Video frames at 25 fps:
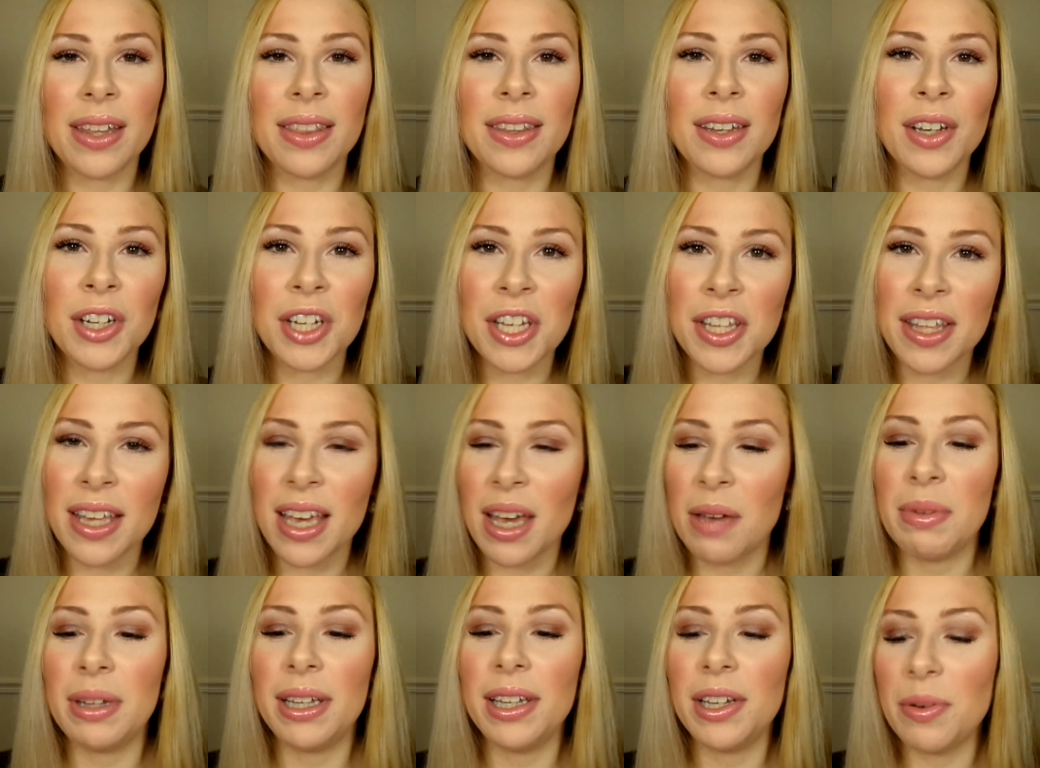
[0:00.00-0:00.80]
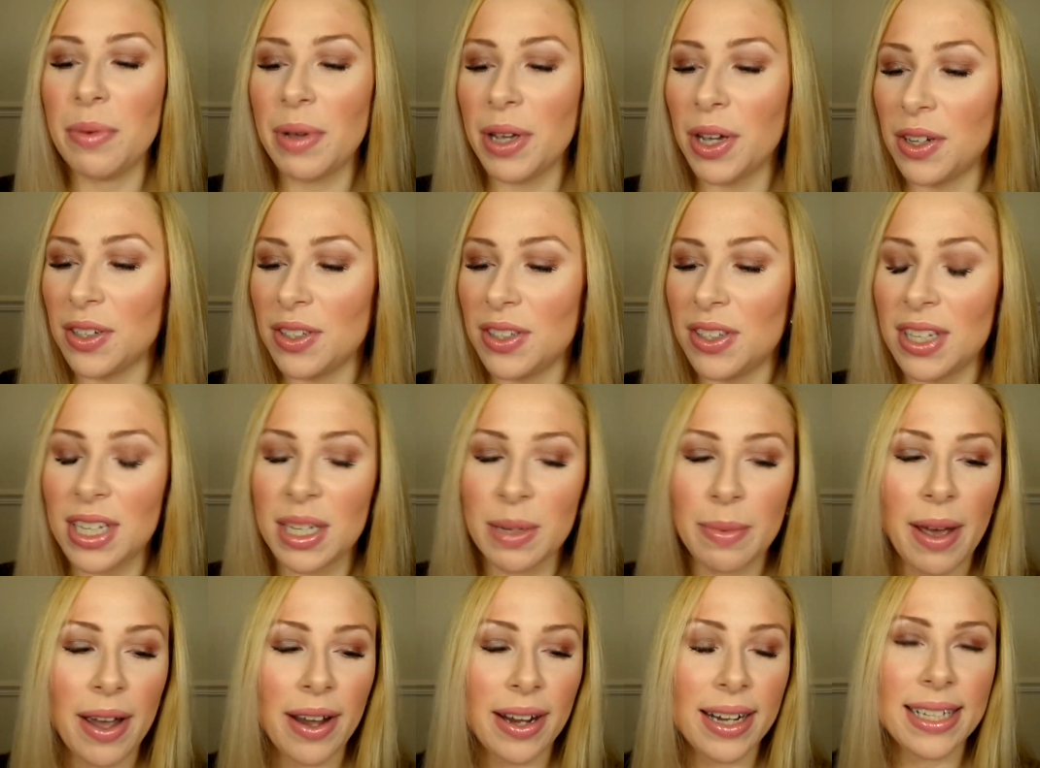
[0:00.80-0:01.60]
The only thing I'm a little bit concerned
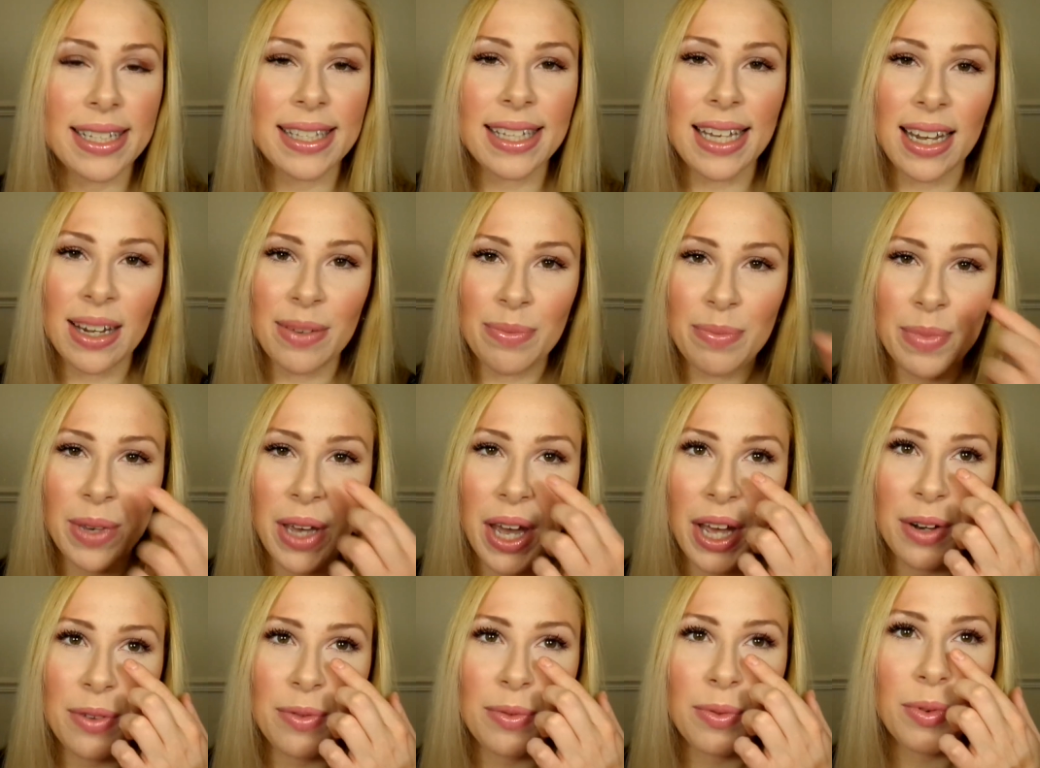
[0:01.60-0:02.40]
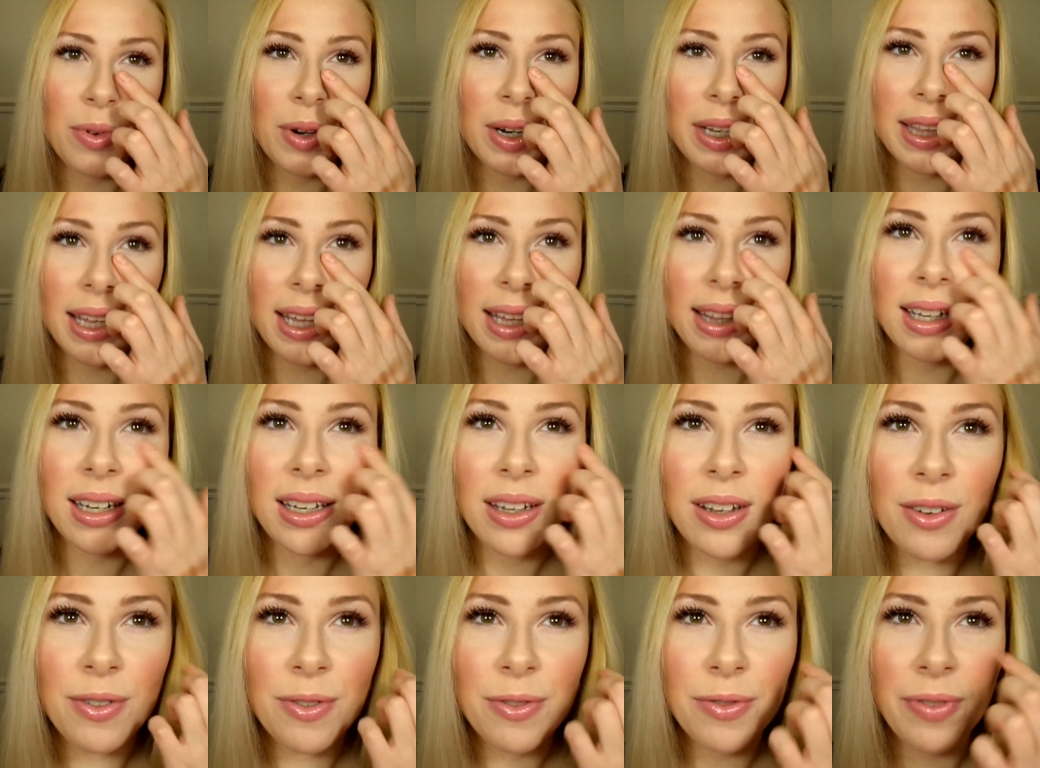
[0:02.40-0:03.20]
about is I'm kind of worried that the
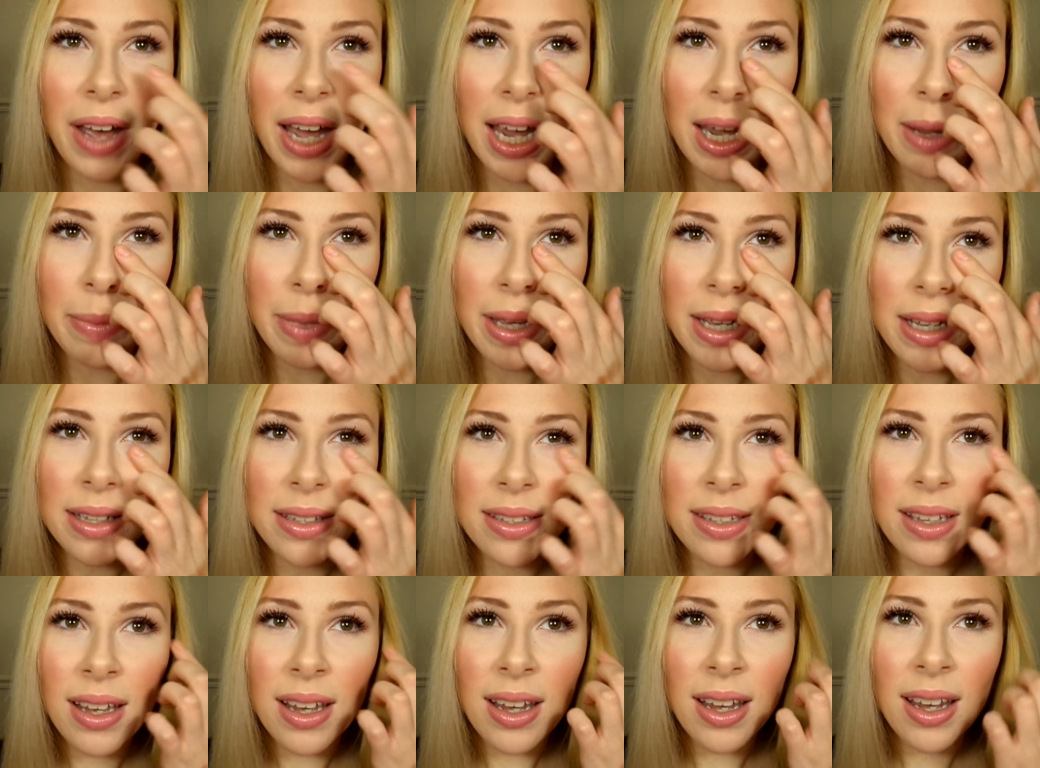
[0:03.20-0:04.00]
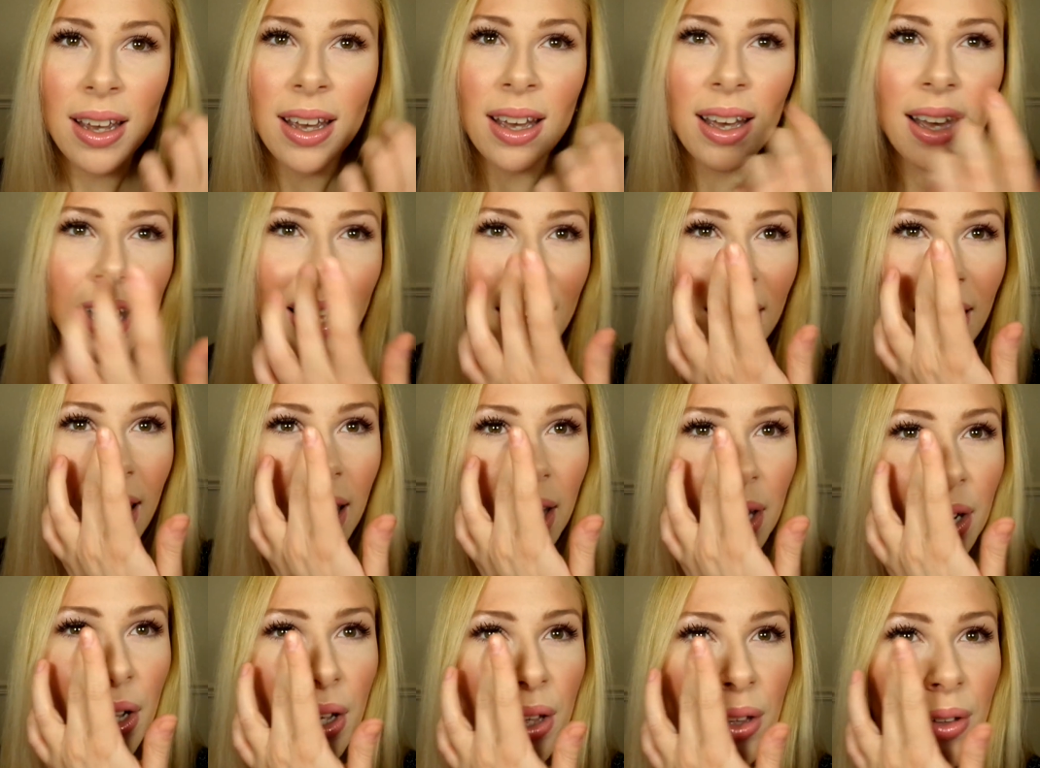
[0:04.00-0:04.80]
little fibres are
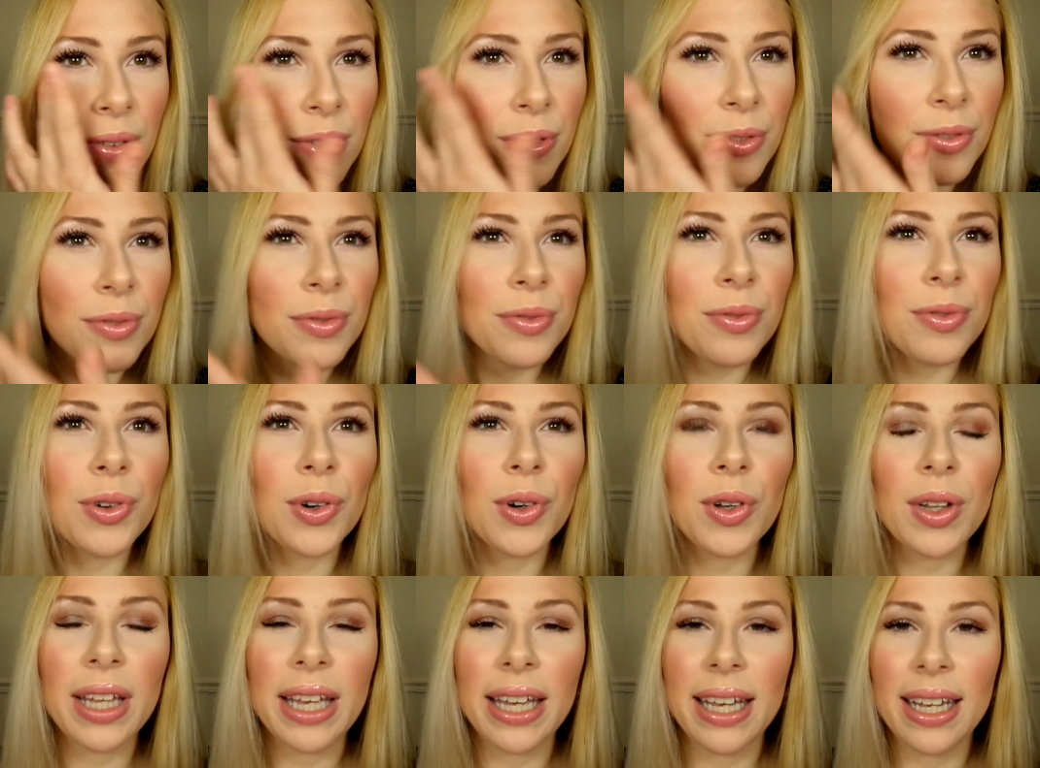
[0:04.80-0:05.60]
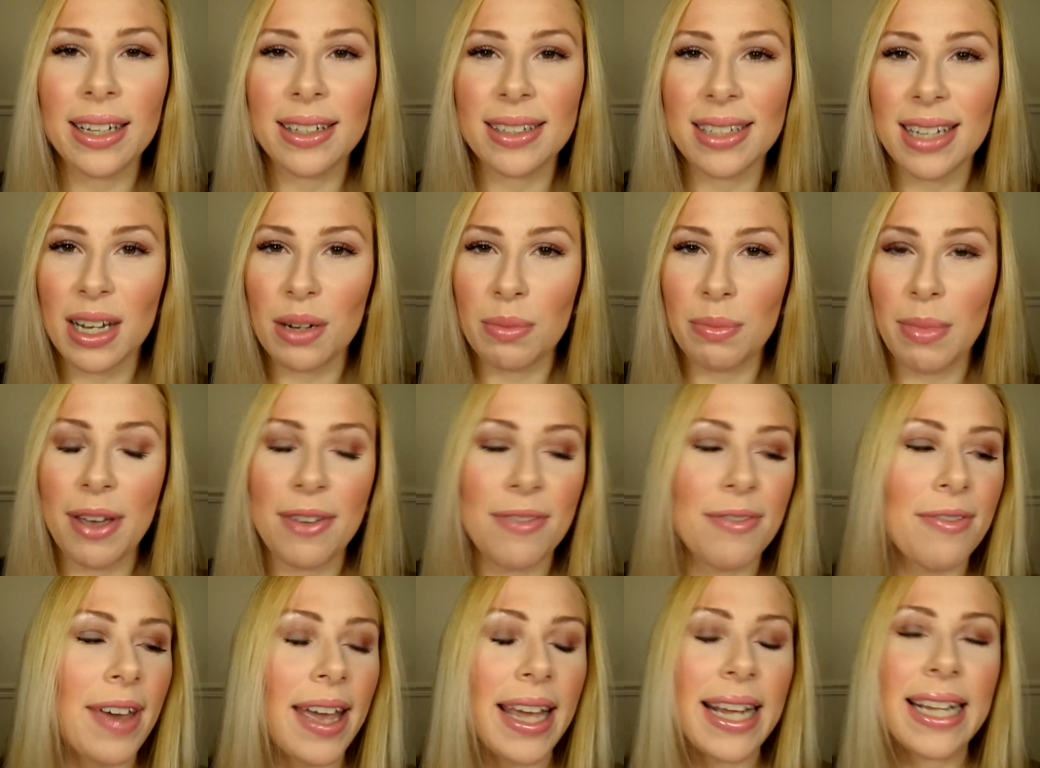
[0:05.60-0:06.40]
kind of falling down my
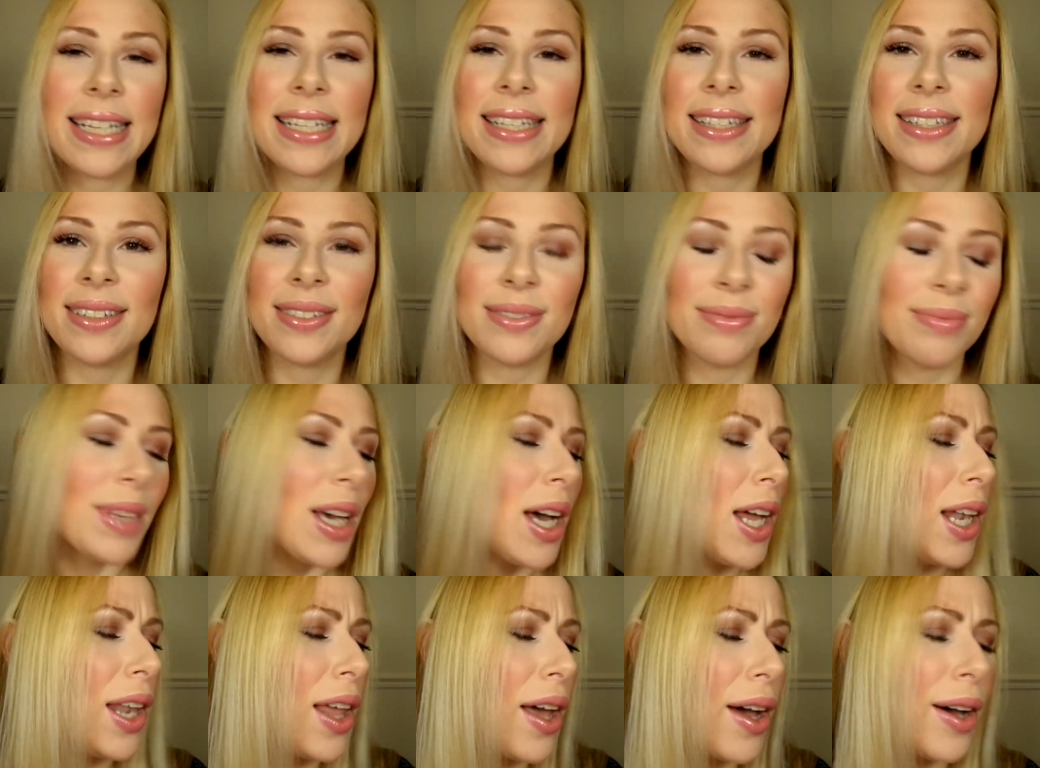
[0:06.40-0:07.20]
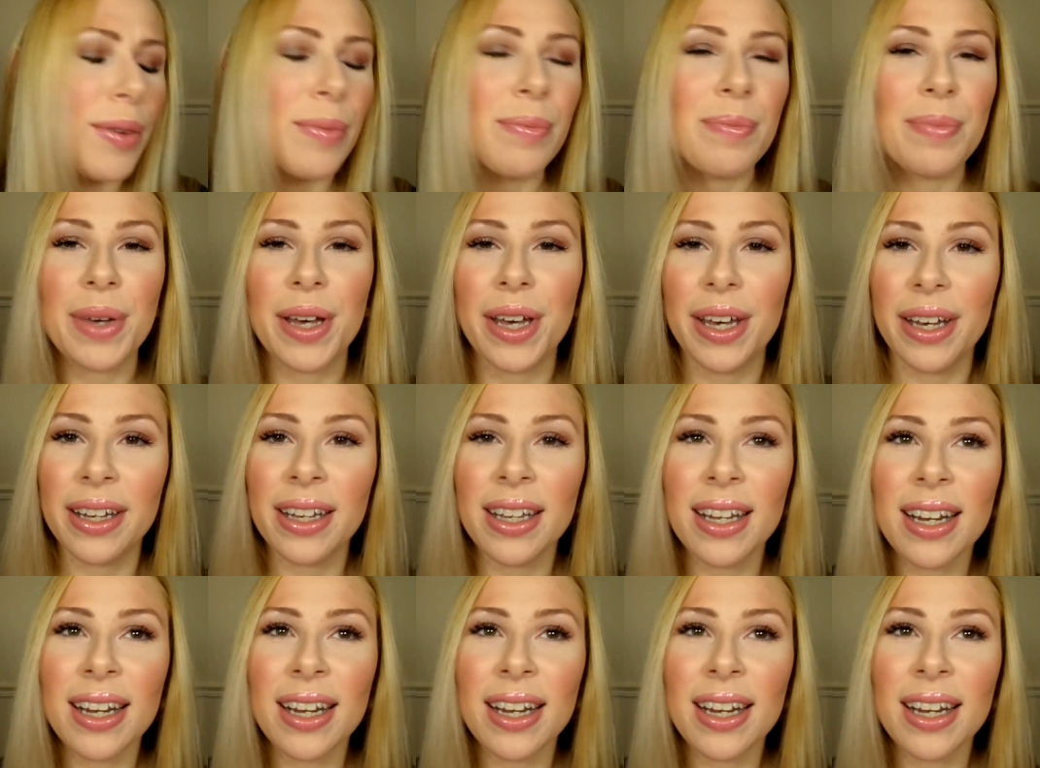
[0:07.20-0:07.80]
face a lot, but